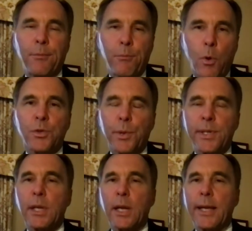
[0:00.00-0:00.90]
most
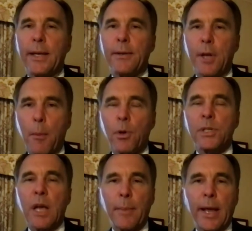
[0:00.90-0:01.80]
recently
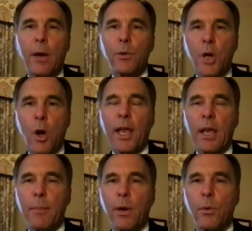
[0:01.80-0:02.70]
numbers coming out
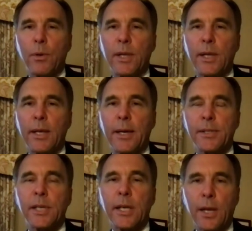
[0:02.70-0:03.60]
talking about
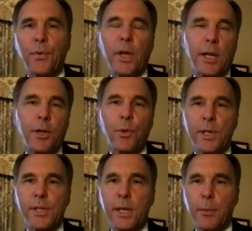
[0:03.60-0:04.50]
the significant
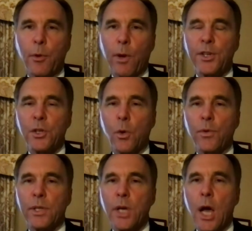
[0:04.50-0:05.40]
increase in immigration
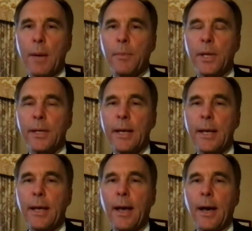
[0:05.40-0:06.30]
over the time that
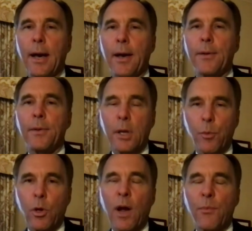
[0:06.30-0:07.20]
the
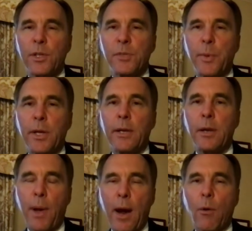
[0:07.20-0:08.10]
Liberal government has been
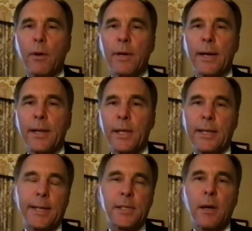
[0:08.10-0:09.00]
in power. And I think
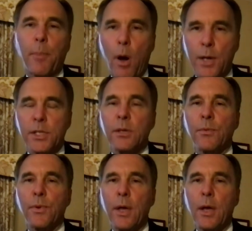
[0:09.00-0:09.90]
that's a
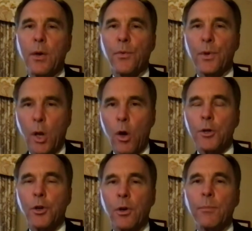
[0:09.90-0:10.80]
positive for the long
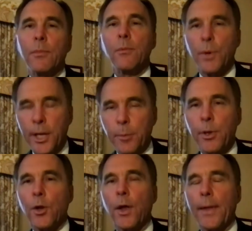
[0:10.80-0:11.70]
term. We need to
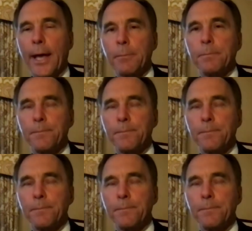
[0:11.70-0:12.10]
build on that.